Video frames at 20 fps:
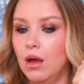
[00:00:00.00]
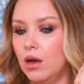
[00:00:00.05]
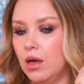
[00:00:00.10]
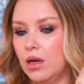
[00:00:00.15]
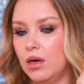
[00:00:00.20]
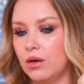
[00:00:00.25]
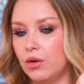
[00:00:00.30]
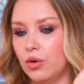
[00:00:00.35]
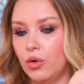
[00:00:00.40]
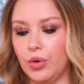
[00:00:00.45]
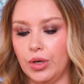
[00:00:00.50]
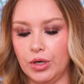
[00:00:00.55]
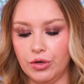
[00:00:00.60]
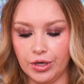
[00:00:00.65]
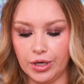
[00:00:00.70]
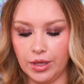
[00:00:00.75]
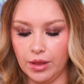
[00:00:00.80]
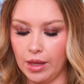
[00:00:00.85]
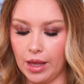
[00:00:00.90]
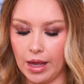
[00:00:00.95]
I don't know, in
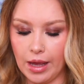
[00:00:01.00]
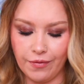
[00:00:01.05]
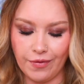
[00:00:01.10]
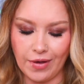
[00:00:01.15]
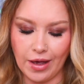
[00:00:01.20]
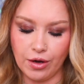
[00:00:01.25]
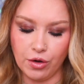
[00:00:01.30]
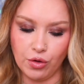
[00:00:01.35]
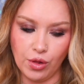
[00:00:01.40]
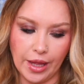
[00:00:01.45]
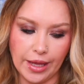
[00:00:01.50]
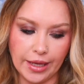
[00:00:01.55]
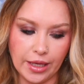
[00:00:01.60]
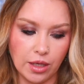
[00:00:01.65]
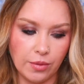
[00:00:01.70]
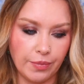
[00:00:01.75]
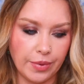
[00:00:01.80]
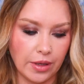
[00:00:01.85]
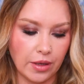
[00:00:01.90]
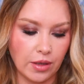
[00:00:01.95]
real life I don't like
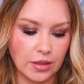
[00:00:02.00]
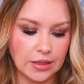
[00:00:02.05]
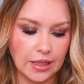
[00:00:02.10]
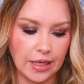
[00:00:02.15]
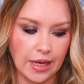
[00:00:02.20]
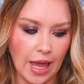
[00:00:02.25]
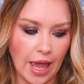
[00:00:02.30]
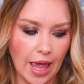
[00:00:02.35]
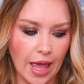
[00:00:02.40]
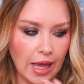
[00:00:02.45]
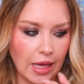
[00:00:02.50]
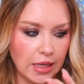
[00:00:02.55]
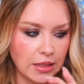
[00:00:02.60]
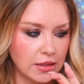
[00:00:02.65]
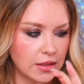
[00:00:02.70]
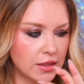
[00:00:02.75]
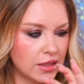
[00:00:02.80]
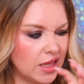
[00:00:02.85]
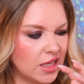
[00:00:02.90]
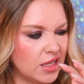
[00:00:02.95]
it because it
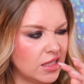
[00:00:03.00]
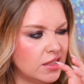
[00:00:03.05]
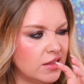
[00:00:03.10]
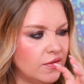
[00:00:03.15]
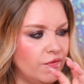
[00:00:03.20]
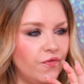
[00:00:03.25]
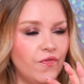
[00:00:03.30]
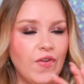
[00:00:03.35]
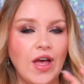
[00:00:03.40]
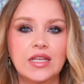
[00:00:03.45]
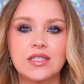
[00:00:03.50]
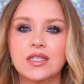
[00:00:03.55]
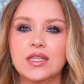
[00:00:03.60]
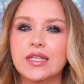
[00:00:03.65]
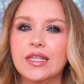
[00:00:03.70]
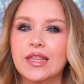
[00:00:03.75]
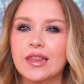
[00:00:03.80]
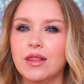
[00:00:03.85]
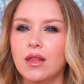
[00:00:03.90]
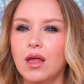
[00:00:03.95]
has this
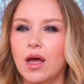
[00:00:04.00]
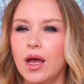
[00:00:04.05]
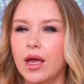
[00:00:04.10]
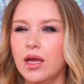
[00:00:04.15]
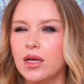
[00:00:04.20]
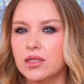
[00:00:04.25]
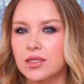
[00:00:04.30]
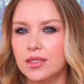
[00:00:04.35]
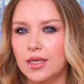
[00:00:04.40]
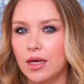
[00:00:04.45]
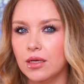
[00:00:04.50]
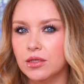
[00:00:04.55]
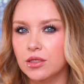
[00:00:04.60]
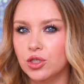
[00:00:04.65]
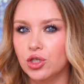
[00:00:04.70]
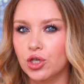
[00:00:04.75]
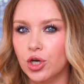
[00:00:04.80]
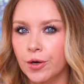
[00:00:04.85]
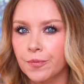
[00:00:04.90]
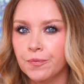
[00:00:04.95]
Vaseline-like
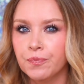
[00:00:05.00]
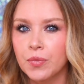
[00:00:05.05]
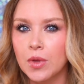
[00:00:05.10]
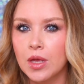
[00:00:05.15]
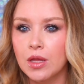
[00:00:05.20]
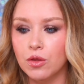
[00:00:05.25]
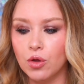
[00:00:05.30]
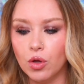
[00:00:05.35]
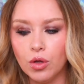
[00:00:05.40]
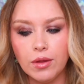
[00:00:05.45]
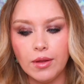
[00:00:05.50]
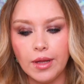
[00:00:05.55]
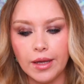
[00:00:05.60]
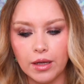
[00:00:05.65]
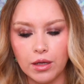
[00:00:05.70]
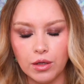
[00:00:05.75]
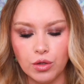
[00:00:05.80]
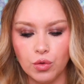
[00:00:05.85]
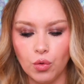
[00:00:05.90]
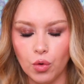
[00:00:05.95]
texture, not
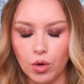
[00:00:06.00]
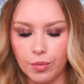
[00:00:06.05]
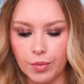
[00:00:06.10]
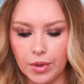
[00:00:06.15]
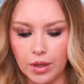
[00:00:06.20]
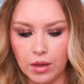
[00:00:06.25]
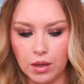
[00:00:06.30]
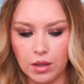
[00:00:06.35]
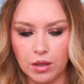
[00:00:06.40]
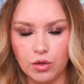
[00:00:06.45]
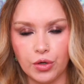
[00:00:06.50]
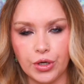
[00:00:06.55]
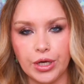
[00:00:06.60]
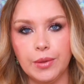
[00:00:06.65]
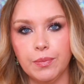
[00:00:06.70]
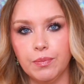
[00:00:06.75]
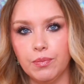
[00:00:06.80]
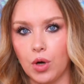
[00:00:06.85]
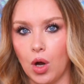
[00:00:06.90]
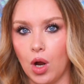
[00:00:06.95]
like a normal
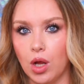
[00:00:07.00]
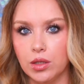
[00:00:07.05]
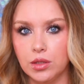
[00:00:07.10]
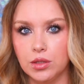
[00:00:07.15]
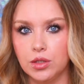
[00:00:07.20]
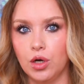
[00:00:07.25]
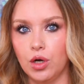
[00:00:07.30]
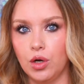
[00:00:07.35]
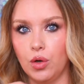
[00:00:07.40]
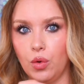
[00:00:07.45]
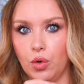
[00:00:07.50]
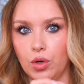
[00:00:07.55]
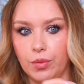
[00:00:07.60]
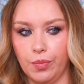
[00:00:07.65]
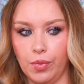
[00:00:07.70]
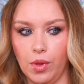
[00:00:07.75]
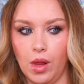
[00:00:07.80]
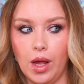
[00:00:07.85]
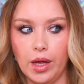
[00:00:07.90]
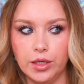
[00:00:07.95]
cream bronzer or
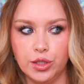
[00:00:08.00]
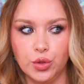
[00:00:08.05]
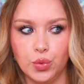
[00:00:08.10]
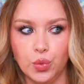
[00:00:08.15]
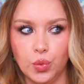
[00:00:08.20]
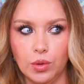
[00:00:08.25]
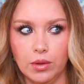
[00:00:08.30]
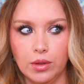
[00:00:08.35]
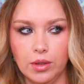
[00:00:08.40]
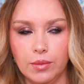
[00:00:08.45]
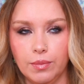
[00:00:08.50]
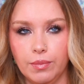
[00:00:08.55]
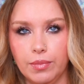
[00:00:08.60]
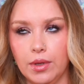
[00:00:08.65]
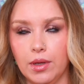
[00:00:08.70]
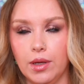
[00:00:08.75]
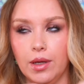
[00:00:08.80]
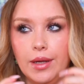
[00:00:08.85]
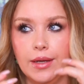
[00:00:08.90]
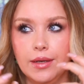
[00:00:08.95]
blush would,
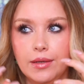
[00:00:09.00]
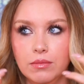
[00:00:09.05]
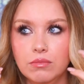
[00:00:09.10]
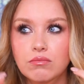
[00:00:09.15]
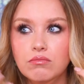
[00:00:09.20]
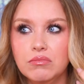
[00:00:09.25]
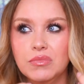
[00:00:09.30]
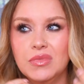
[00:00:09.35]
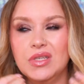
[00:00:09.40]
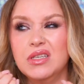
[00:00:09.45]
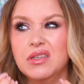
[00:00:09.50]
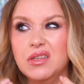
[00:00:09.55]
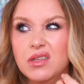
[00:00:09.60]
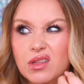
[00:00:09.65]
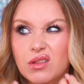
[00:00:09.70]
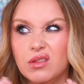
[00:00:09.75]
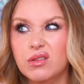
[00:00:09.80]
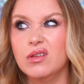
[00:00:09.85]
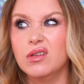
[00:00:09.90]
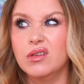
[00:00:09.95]
but
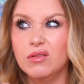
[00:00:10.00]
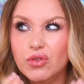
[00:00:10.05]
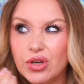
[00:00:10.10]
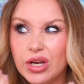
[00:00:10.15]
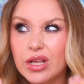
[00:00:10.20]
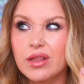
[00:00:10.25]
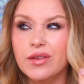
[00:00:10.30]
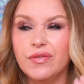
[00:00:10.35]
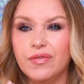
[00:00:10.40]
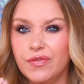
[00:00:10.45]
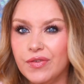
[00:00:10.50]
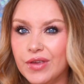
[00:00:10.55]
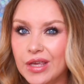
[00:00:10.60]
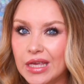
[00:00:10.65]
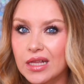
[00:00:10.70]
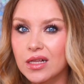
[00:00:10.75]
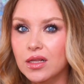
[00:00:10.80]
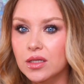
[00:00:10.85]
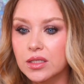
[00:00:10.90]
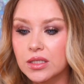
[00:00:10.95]
it really
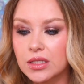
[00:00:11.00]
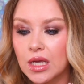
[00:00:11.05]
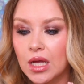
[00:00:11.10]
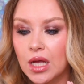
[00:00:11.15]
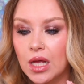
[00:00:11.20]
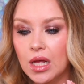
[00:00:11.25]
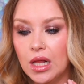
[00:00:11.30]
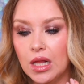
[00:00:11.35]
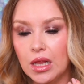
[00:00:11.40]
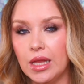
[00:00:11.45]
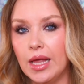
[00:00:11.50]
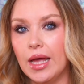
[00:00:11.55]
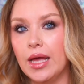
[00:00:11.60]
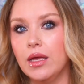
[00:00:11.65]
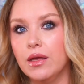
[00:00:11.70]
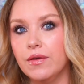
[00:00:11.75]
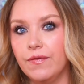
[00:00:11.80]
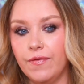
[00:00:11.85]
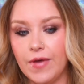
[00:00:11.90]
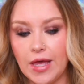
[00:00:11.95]
feels
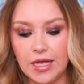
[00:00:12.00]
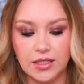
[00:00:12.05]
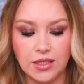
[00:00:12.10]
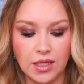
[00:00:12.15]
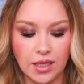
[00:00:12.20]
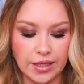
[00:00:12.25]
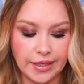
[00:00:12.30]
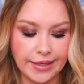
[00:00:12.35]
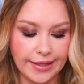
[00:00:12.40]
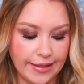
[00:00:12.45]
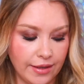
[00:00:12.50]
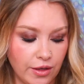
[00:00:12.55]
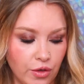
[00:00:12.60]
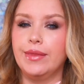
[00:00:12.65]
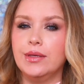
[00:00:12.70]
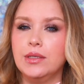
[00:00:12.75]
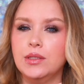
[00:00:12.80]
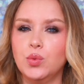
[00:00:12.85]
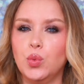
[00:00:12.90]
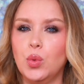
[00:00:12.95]
like Vaseline.
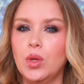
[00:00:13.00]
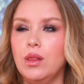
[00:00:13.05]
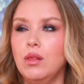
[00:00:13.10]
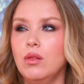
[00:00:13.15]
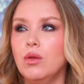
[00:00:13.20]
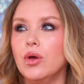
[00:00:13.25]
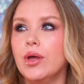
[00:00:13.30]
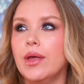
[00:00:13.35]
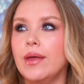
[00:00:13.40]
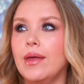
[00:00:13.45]
This will look